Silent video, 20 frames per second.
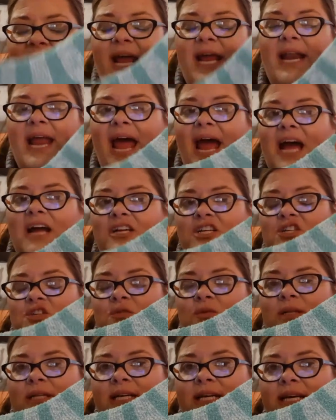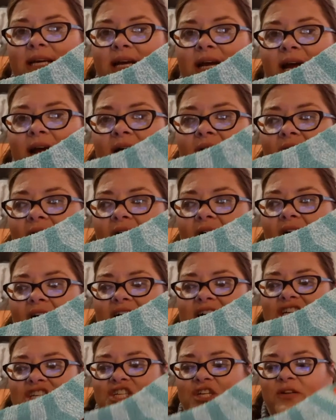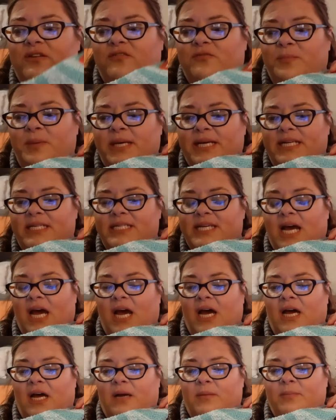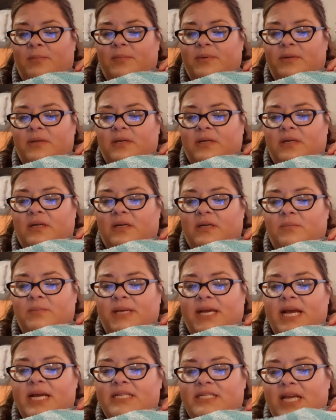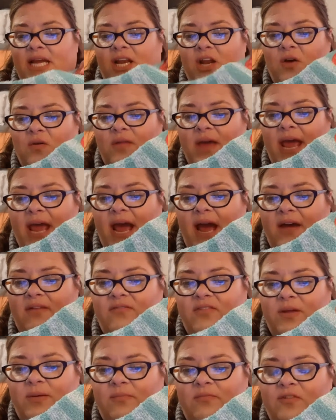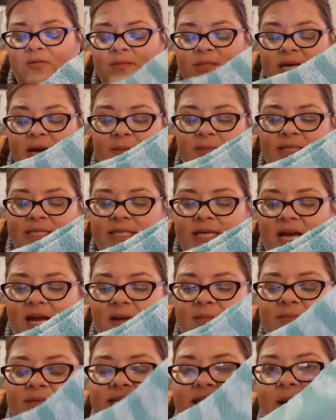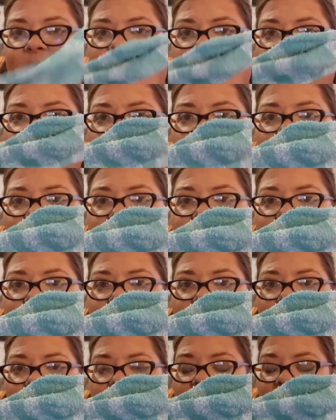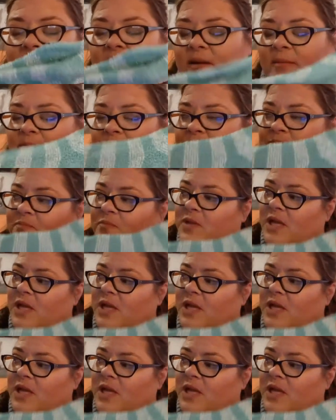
And actually, I should have picked up, because I know they have them from time to time, some with grippers on the bottom.